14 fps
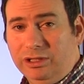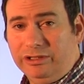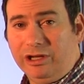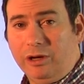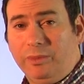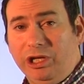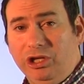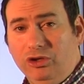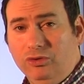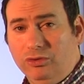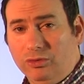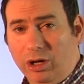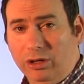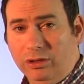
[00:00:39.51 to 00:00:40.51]
to helping you
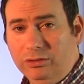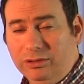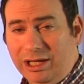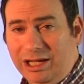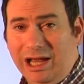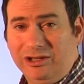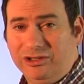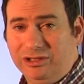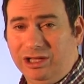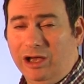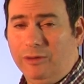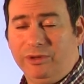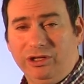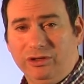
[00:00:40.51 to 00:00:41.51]
grow and actually
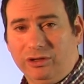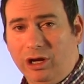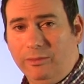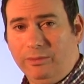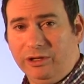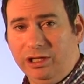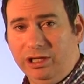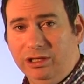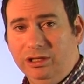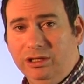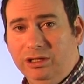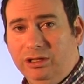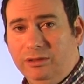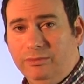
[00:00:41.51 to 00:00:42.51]
helping your company
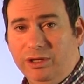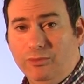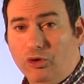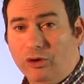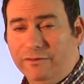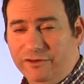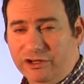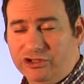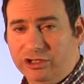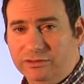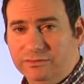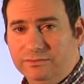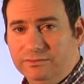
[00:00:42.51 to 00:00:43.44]
be more efficient.